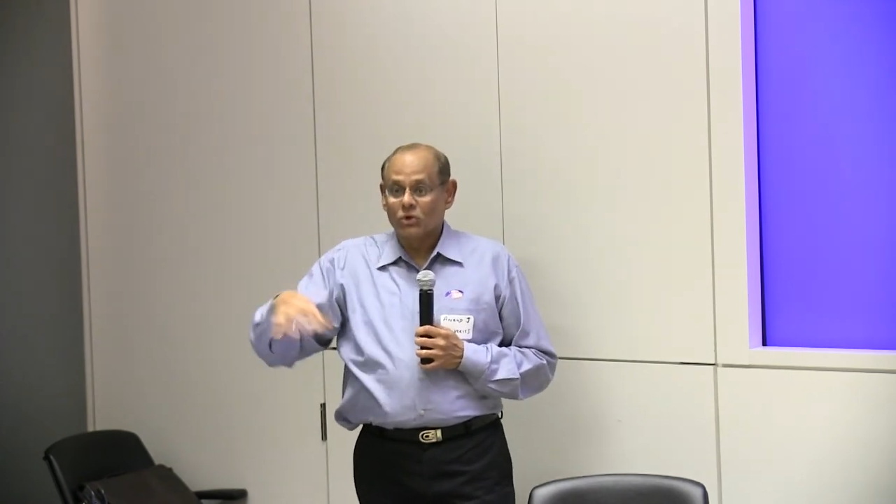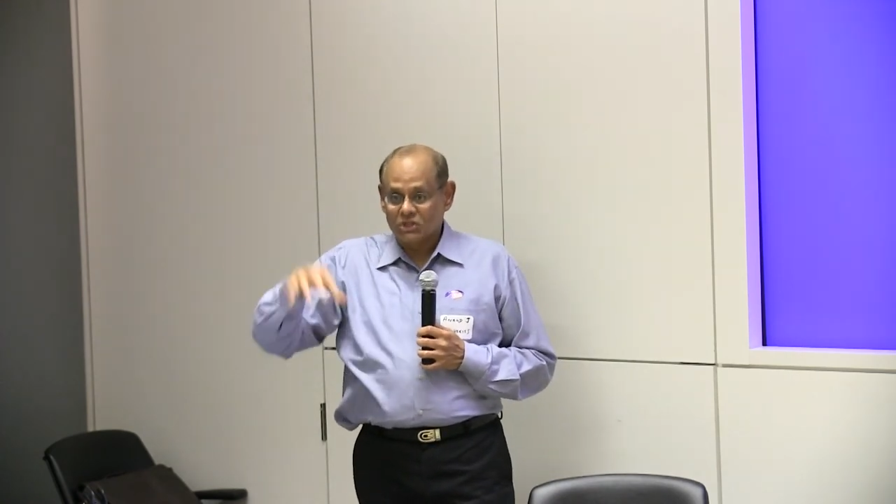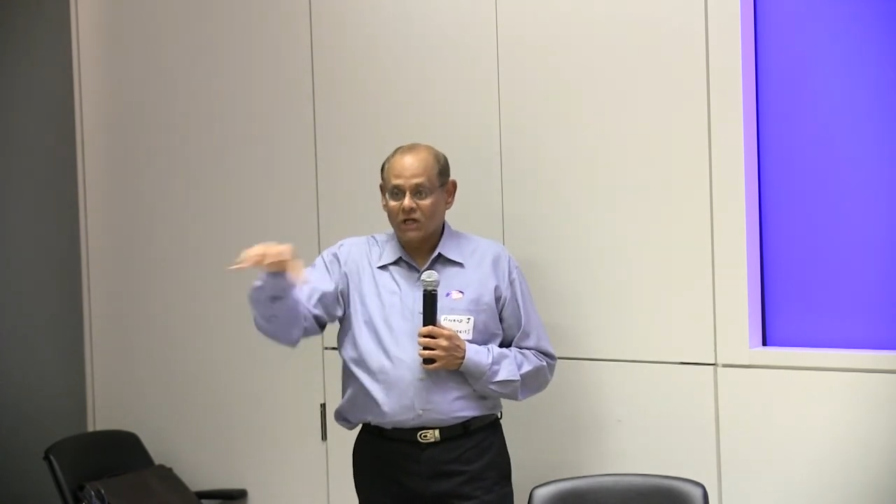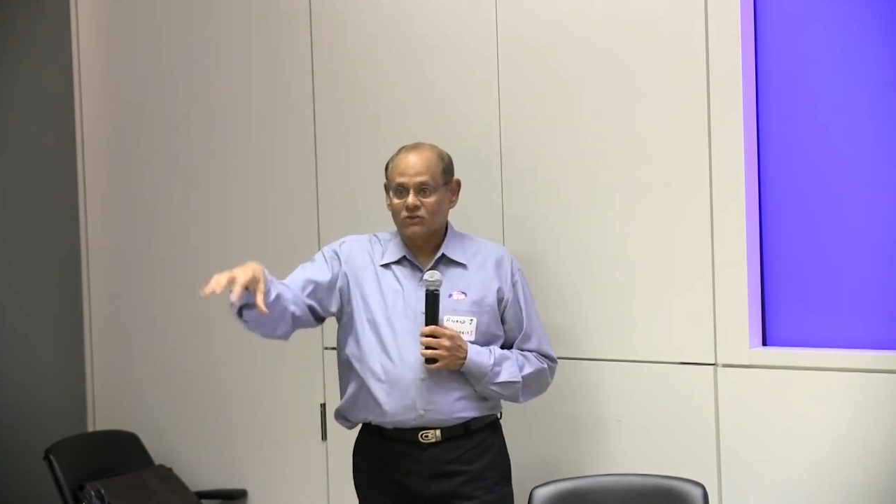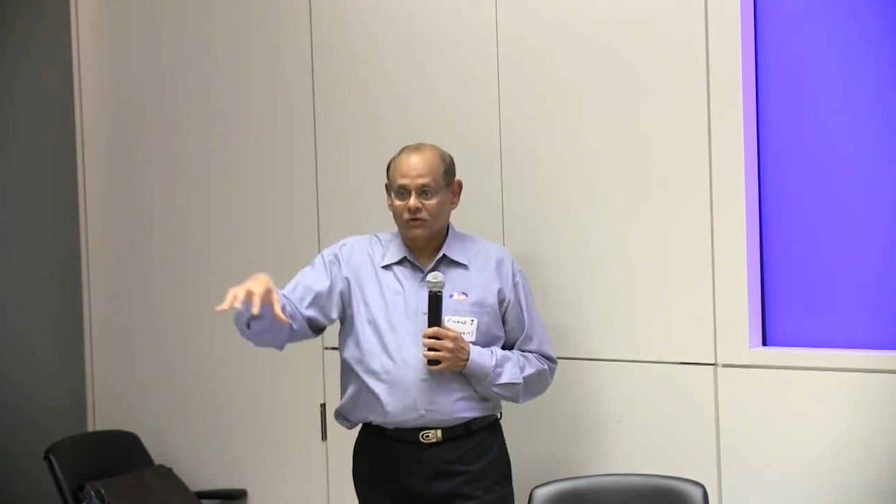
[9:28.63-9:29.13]
We
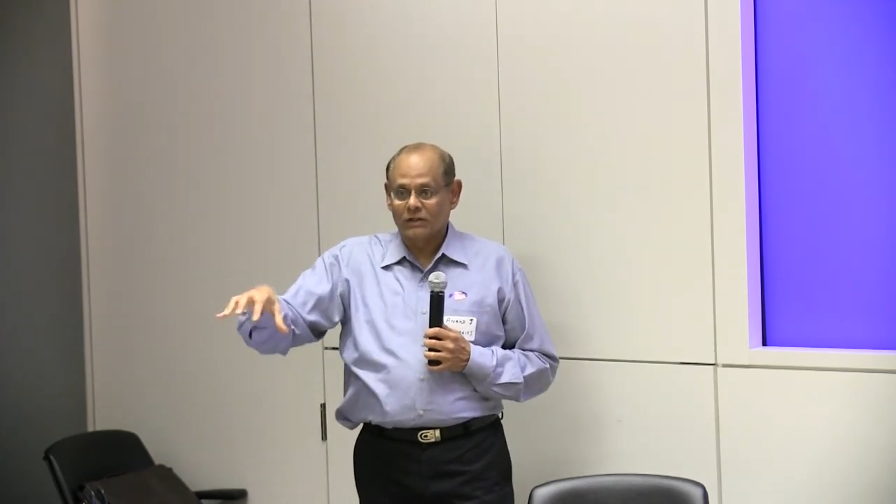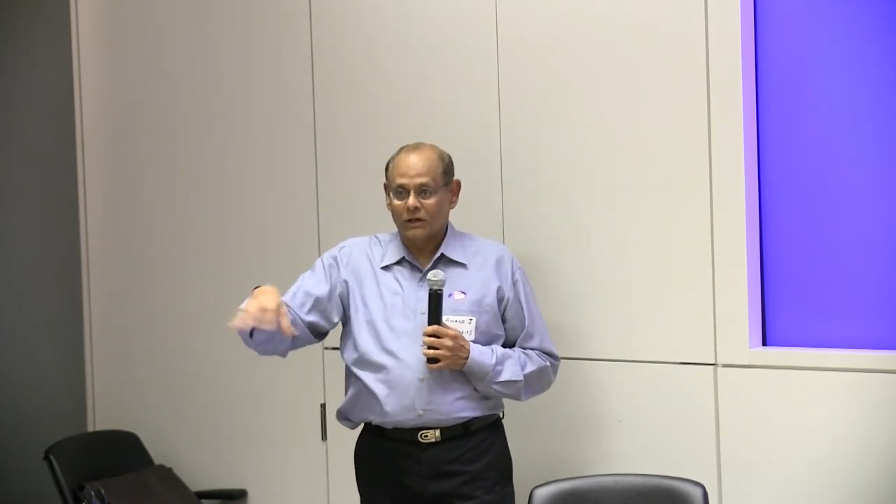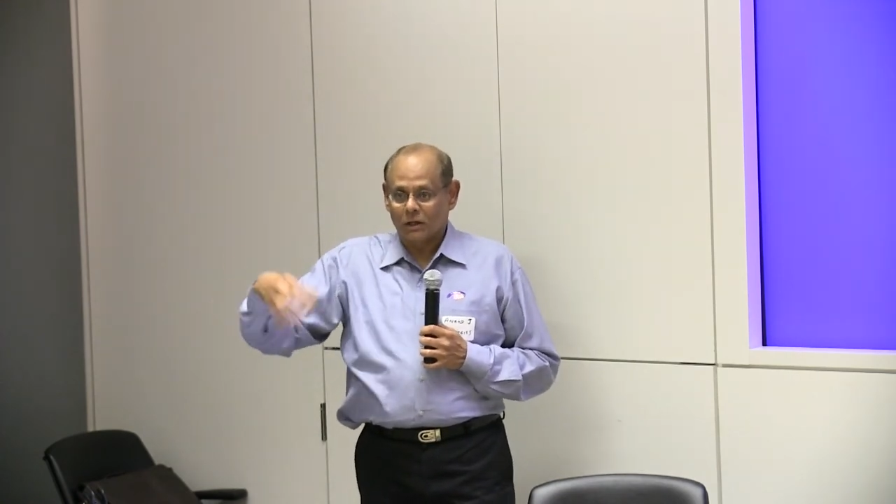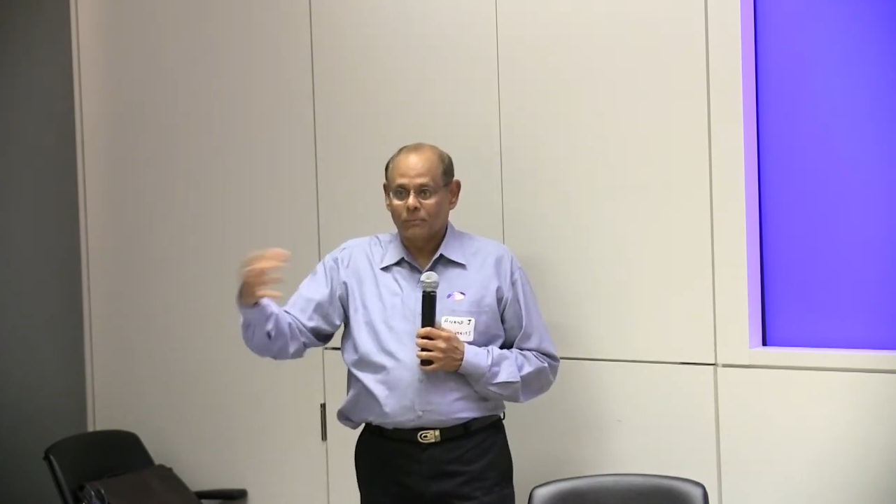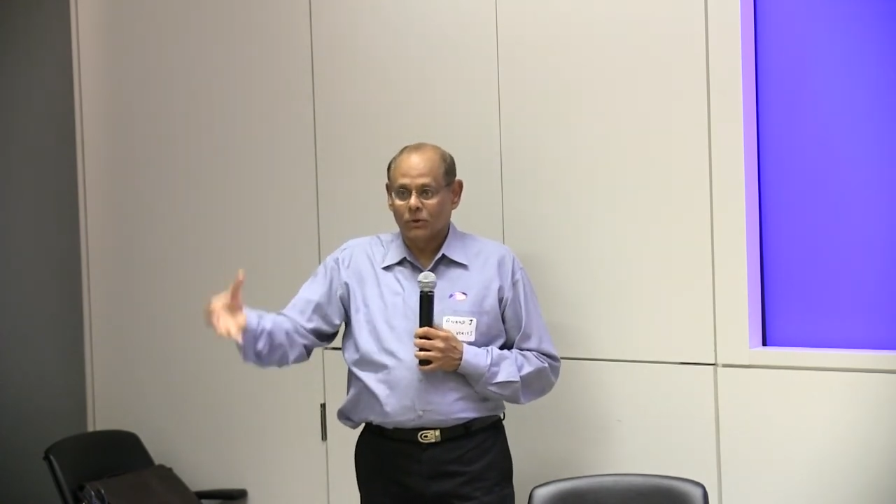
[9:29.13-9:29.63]
charge for
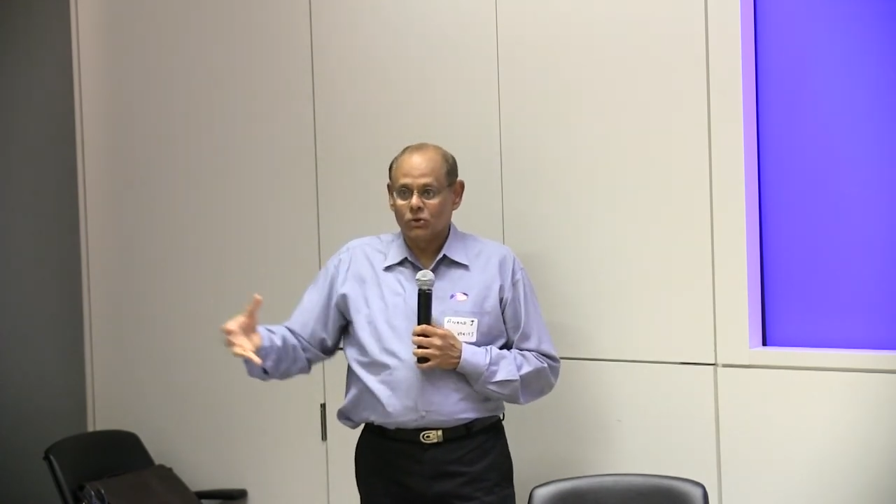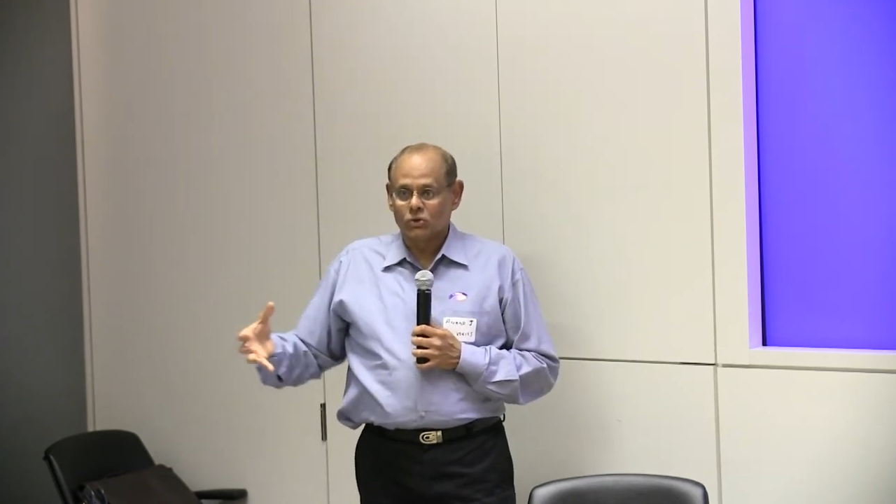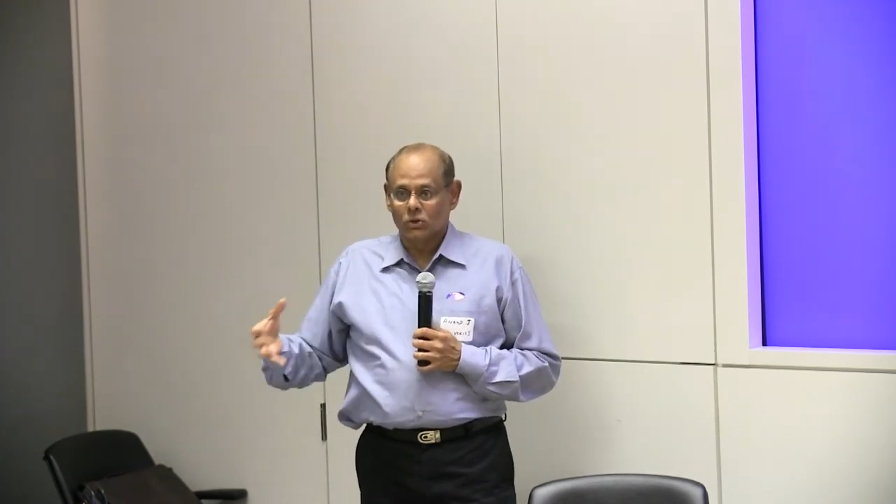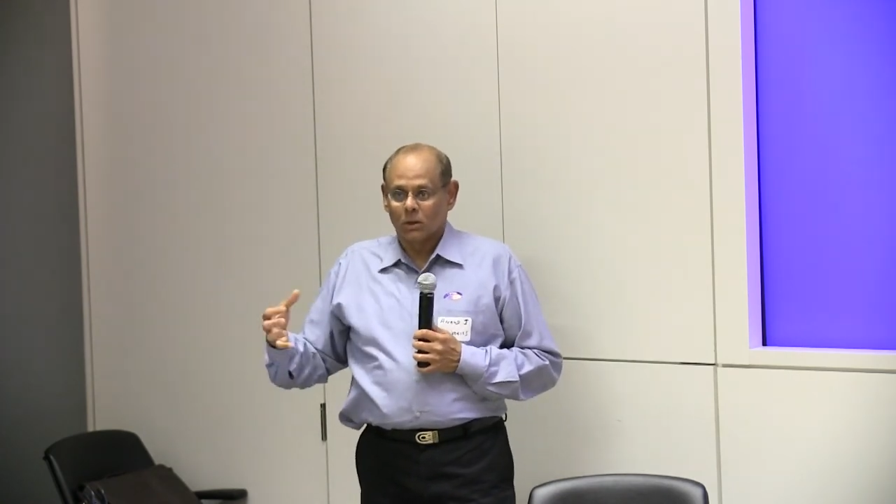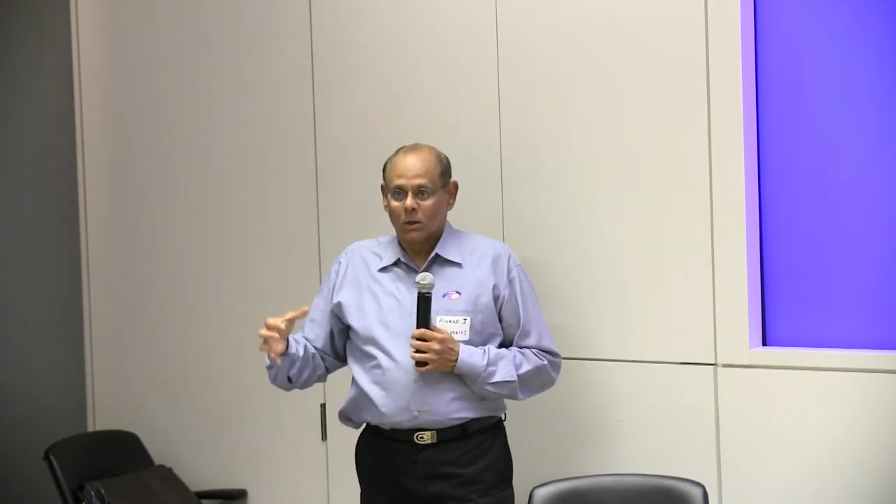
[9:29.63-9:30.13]
that on a per
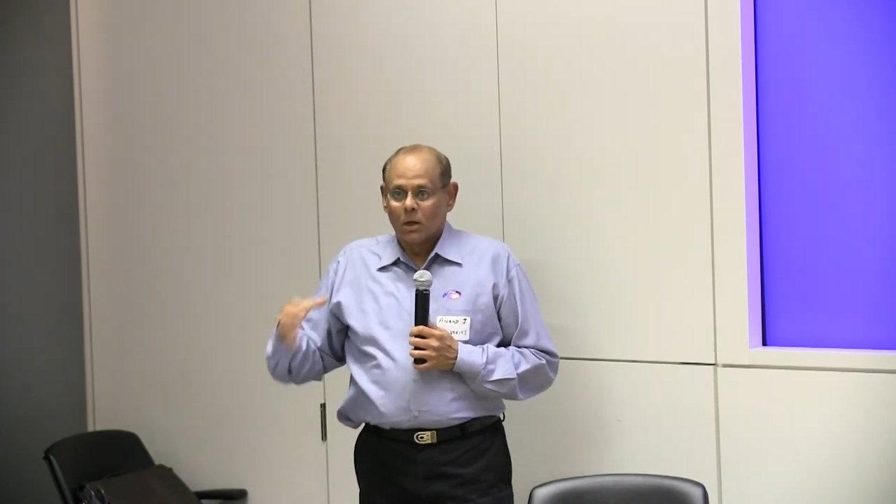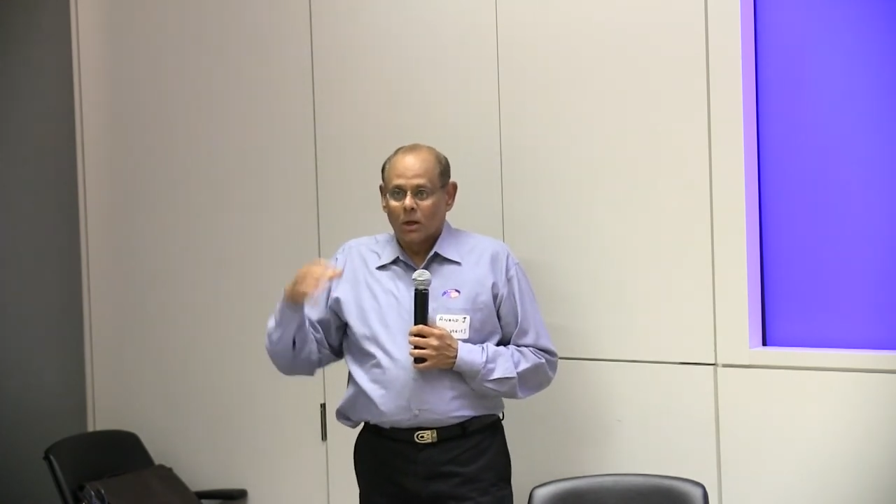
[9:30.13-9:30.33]
user,